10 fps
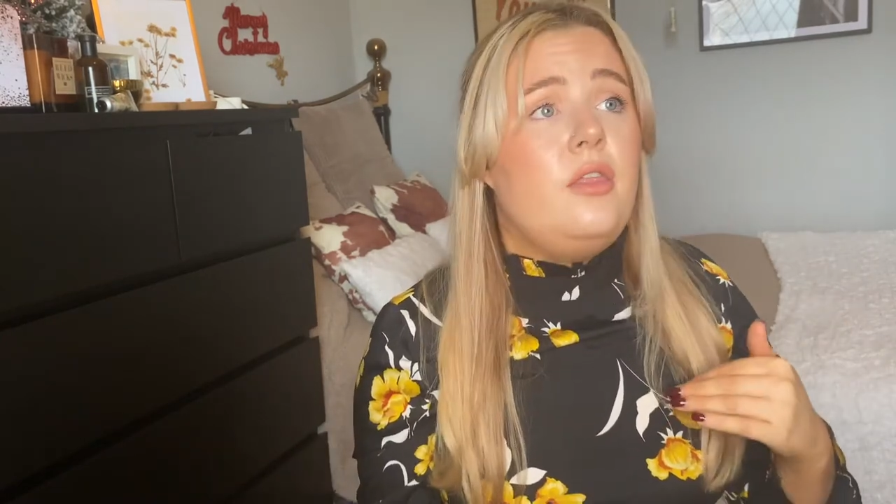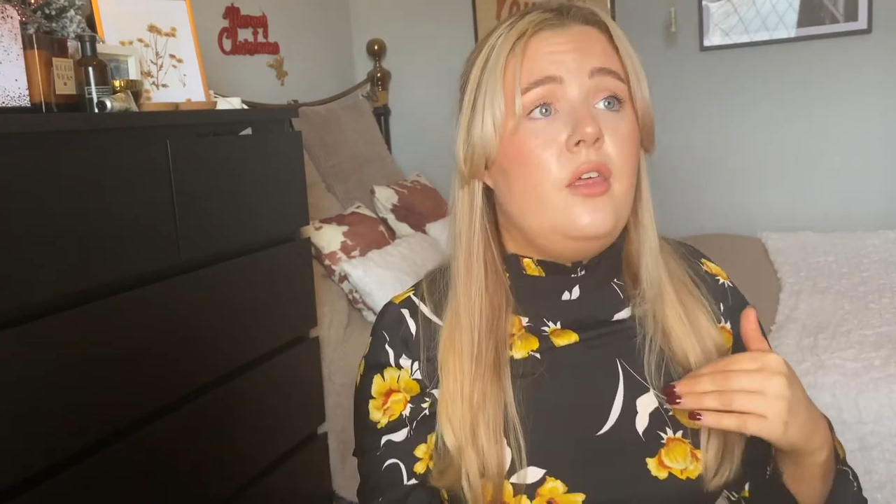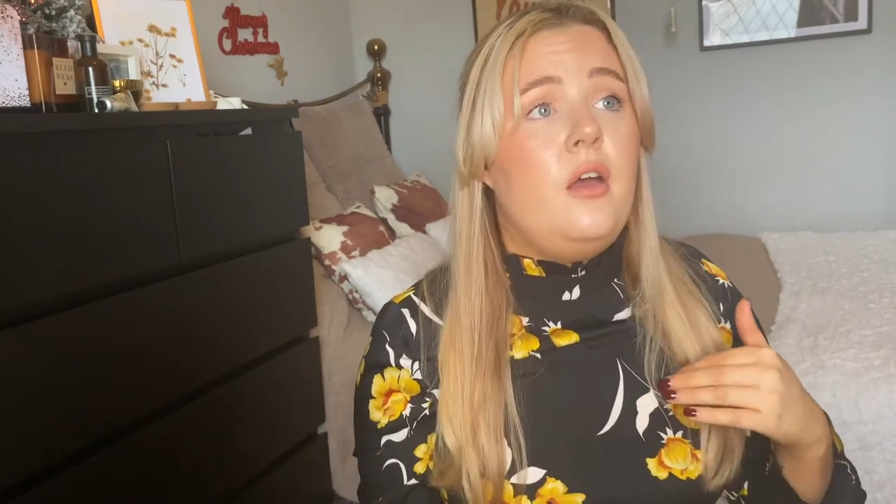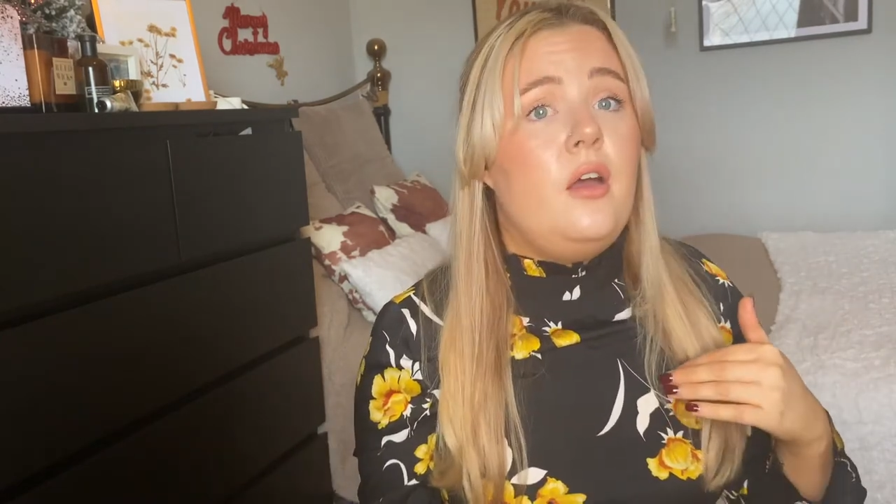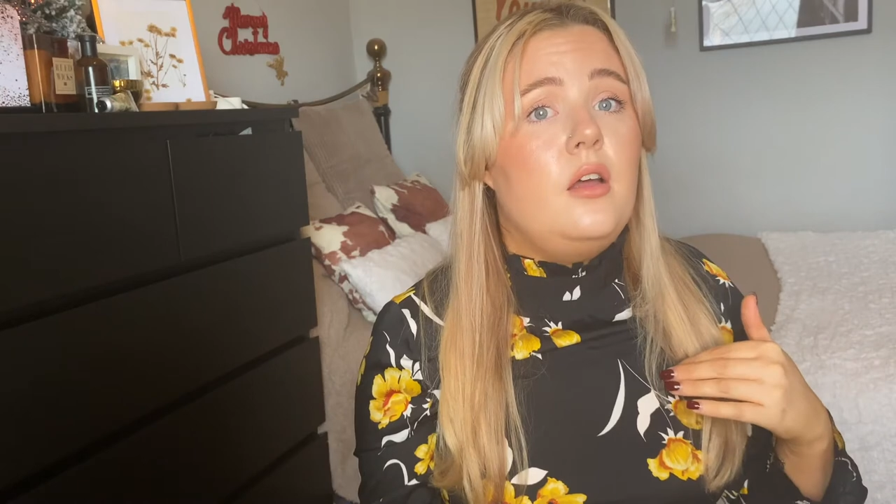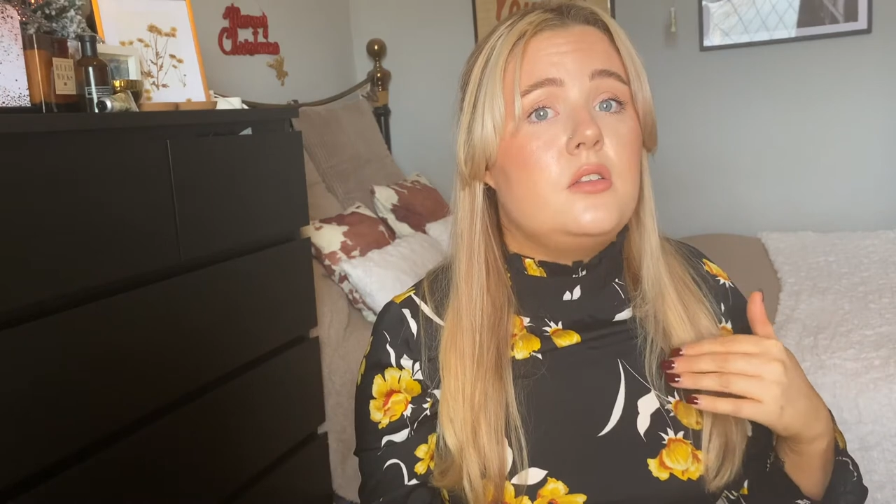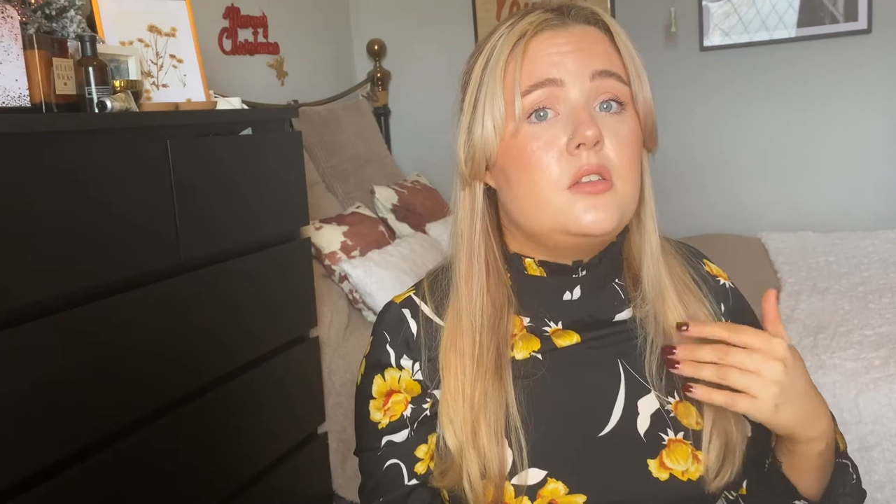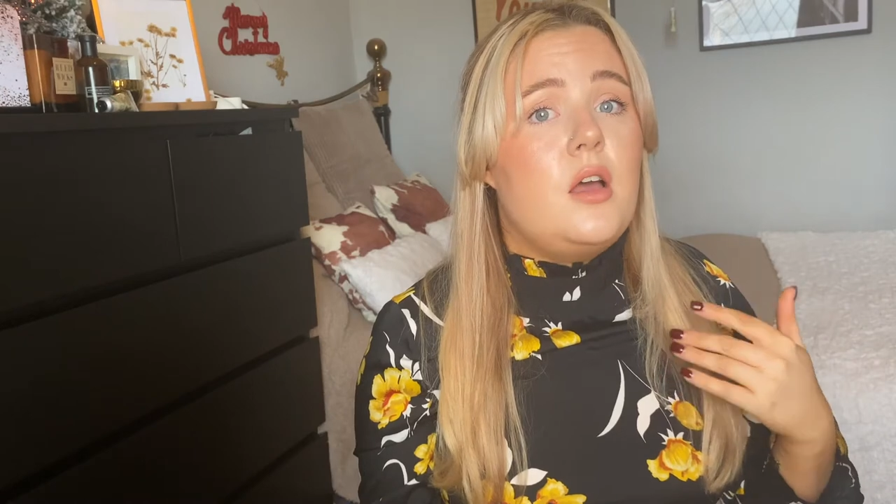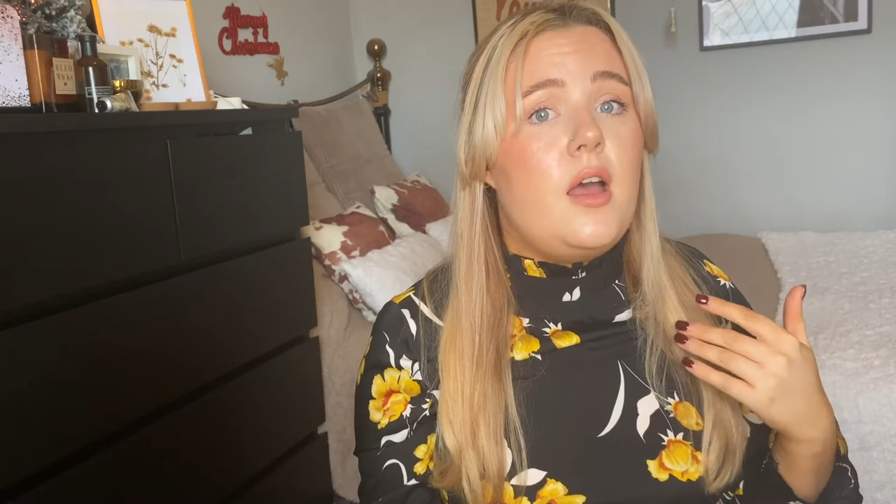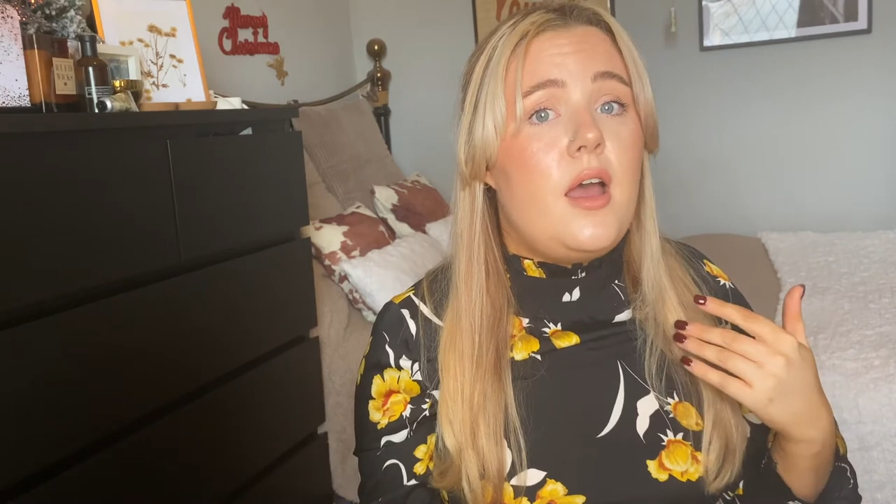that
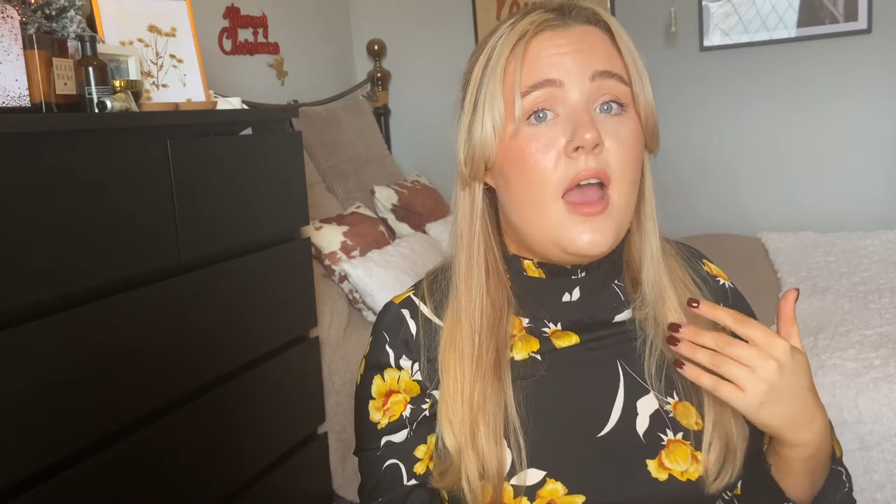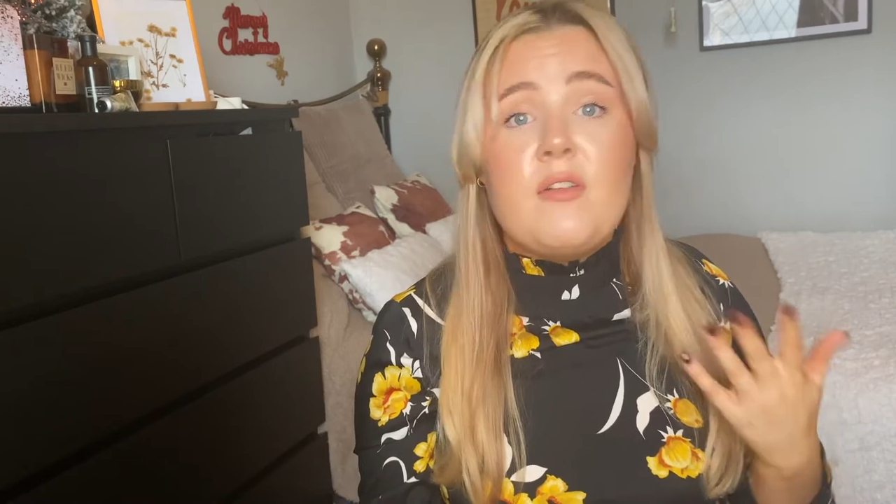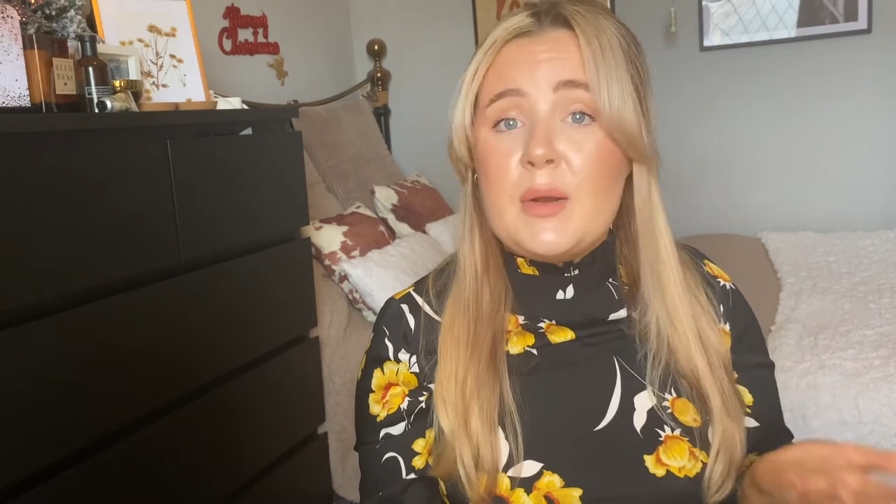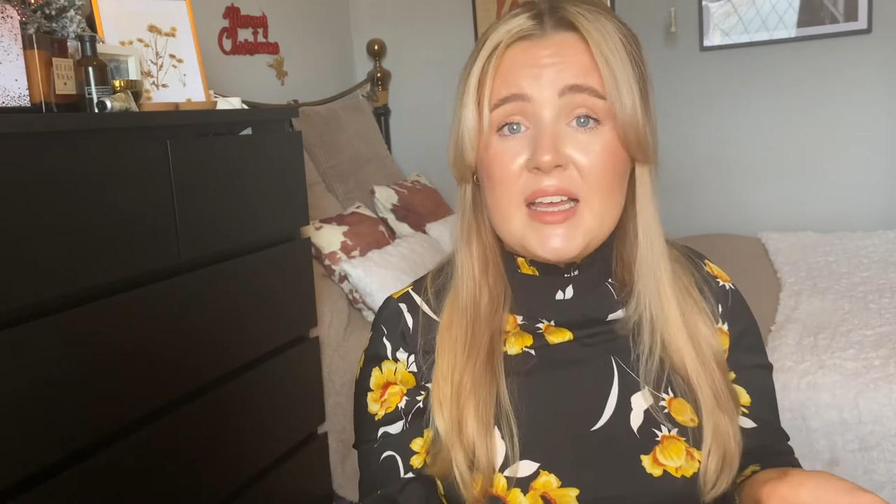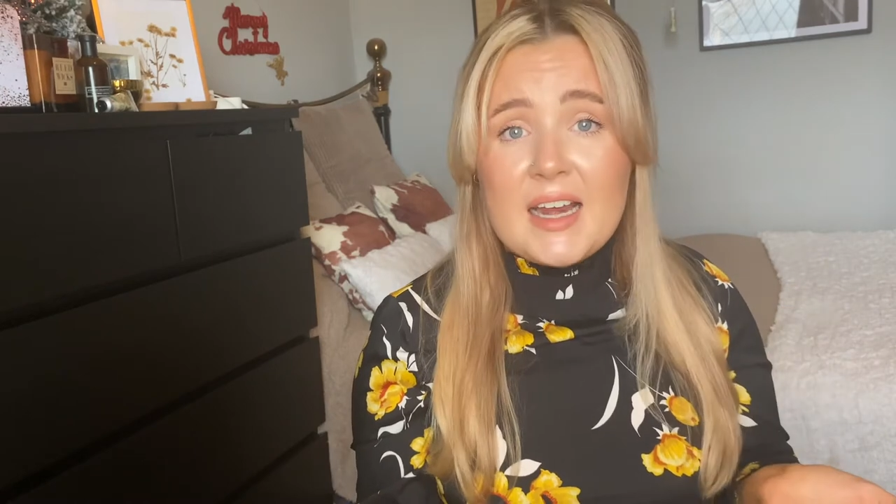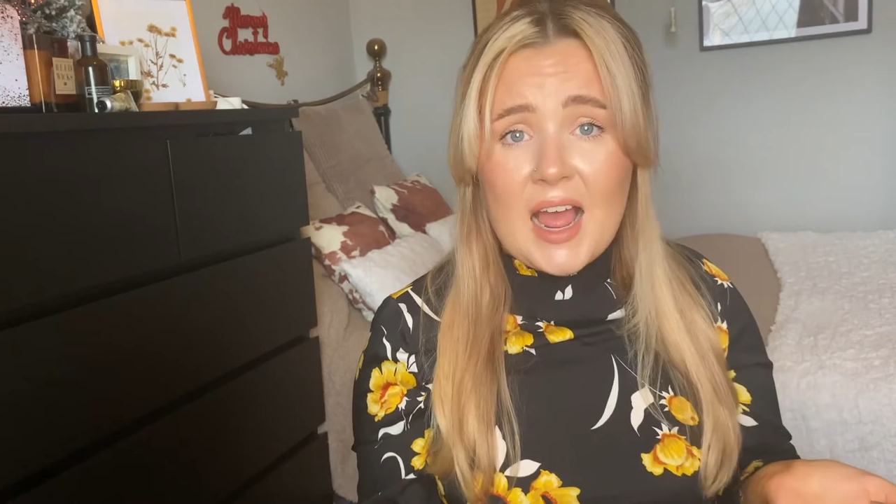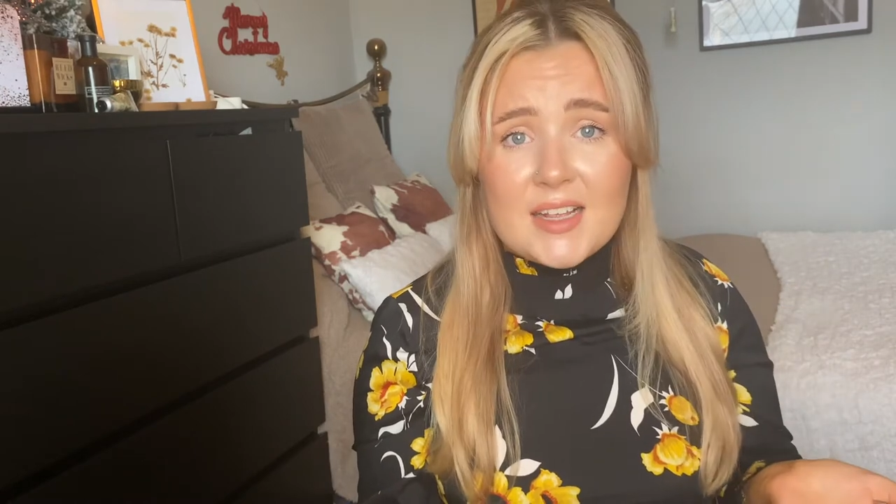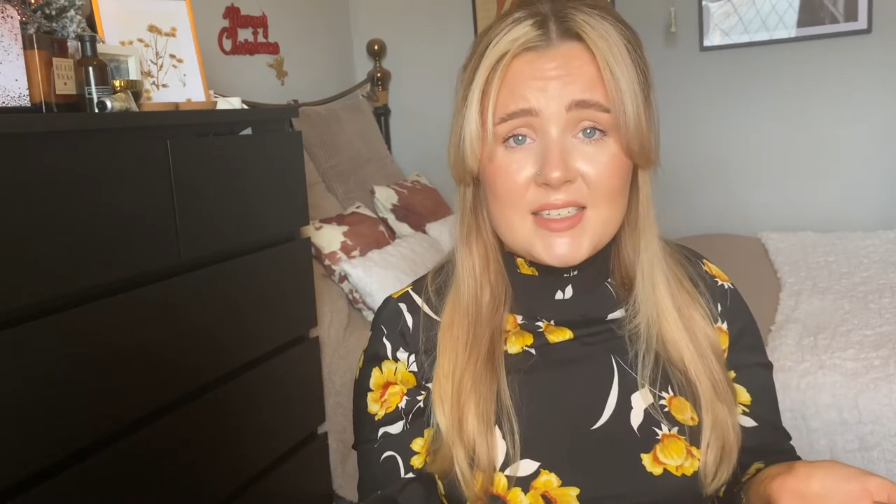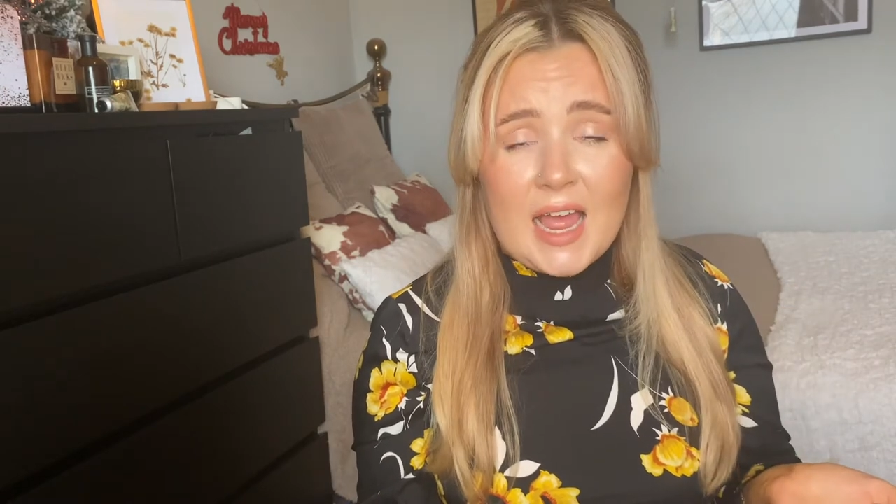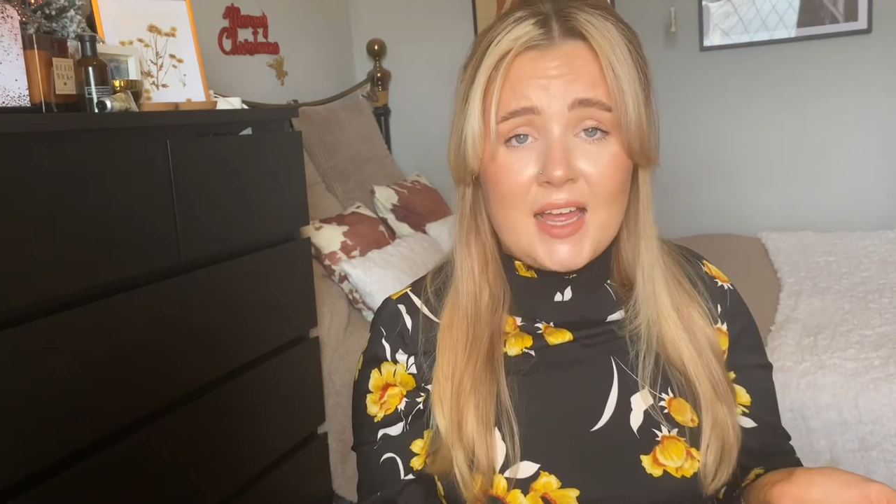everybody can
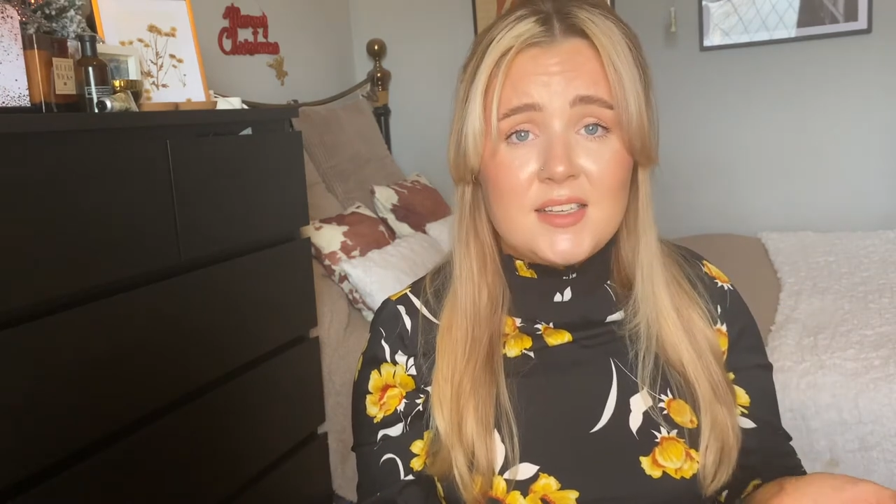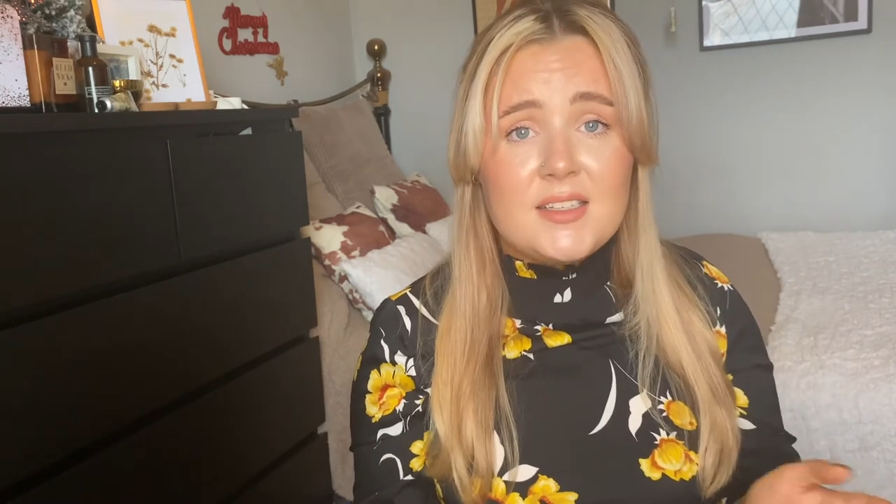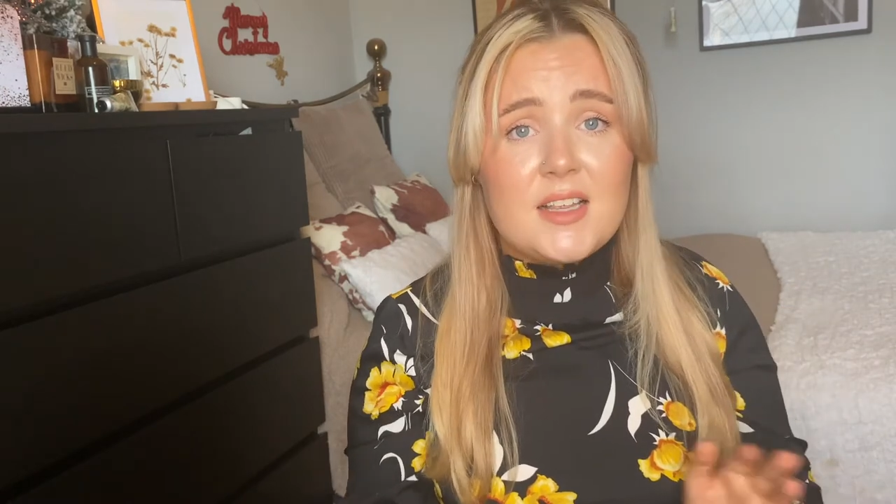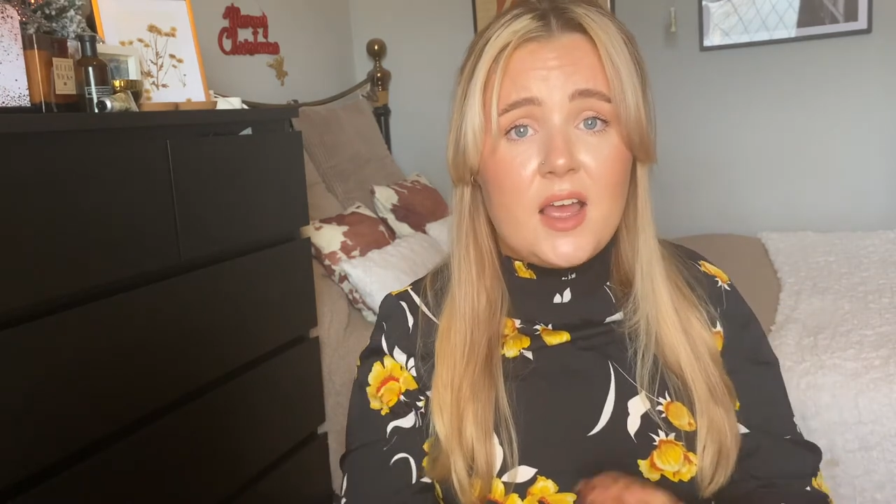access,